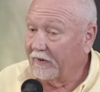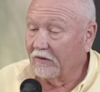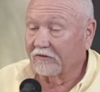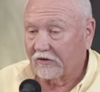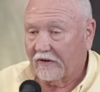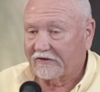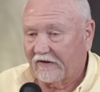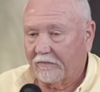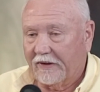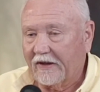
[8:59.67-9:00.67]
bills mm-hmm. and all that
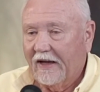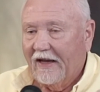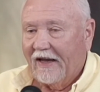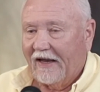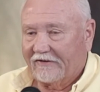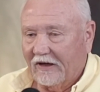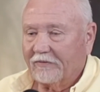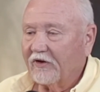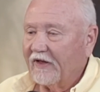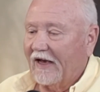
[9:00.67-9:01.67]
stuff, but it's up
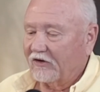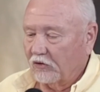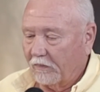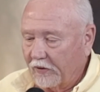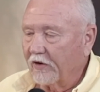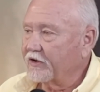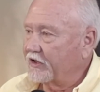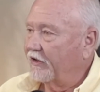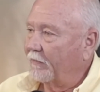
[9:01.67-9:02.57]
to the actual person, the